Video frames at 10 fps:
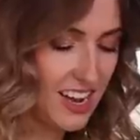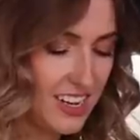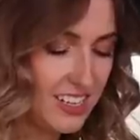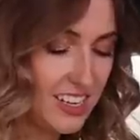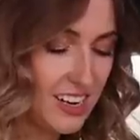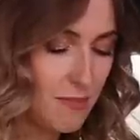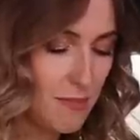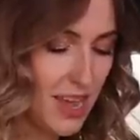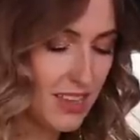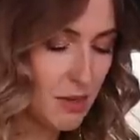I did
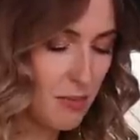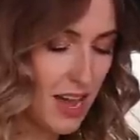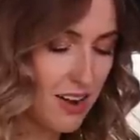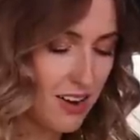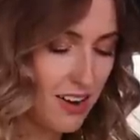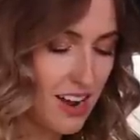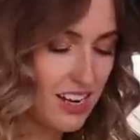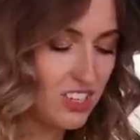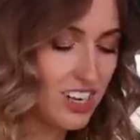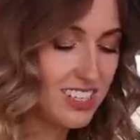make the batter. I
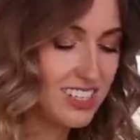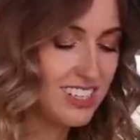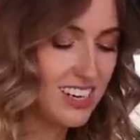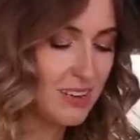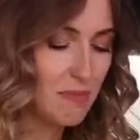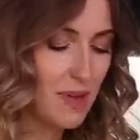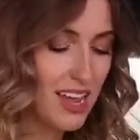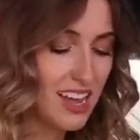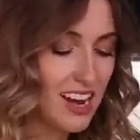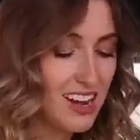just didn't
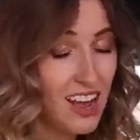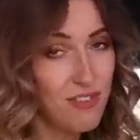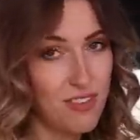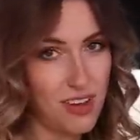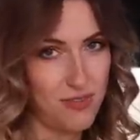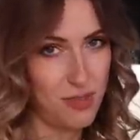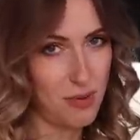make enough of the